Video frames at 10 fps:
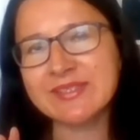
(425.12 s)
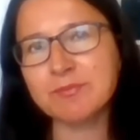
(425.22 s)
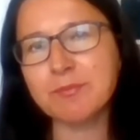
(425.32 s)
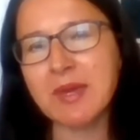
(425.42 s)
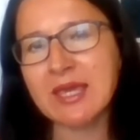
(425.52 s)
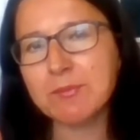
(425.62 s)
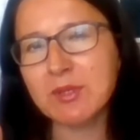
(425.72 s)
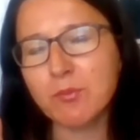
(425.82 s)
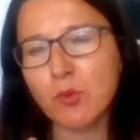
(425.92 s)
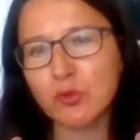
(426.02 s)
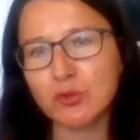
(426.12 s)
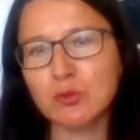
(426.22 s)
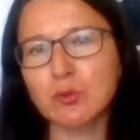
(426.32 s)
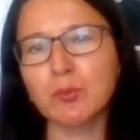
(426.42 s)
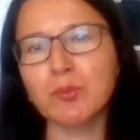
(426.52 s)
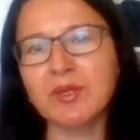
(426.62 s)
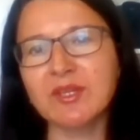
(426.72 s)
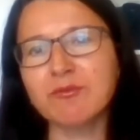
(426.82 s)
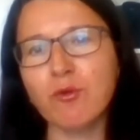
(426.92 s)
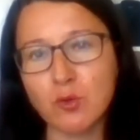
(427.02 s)
maybe more to
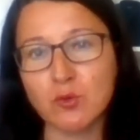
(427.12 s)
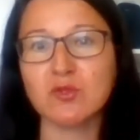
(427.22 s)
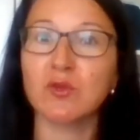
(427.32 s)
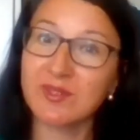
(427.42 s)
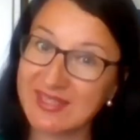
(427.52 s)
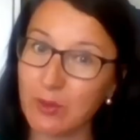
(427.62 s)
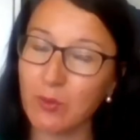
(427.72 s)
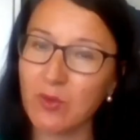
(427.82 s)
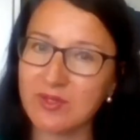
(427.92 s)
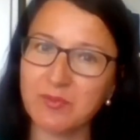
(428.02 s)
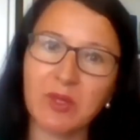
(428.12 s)
be focused on cellulose,